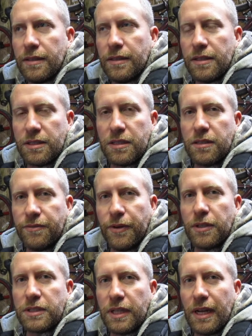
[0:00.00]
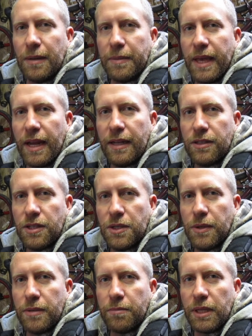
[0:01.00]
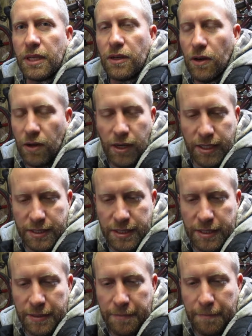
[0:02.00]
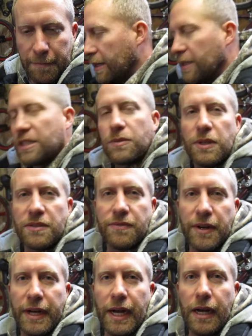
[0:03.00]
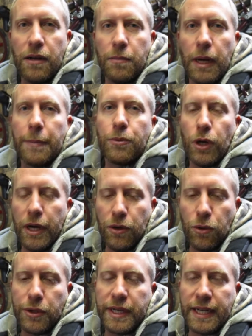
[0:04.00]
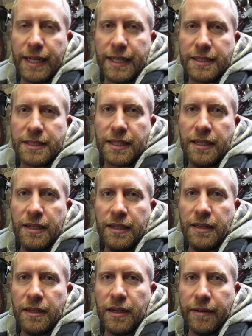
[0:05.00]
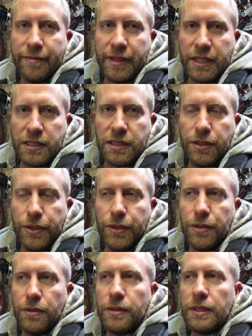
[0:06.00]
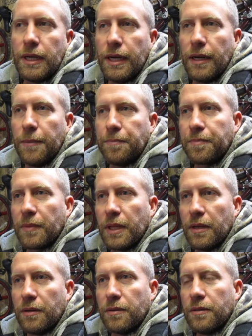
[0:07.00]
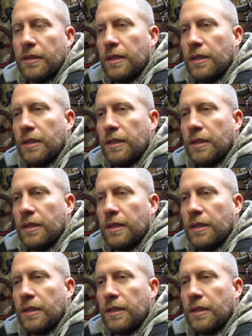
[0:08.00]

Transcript: This is the first that I'm getting to it because it just wasn't very high on my priority list of things to do. You know,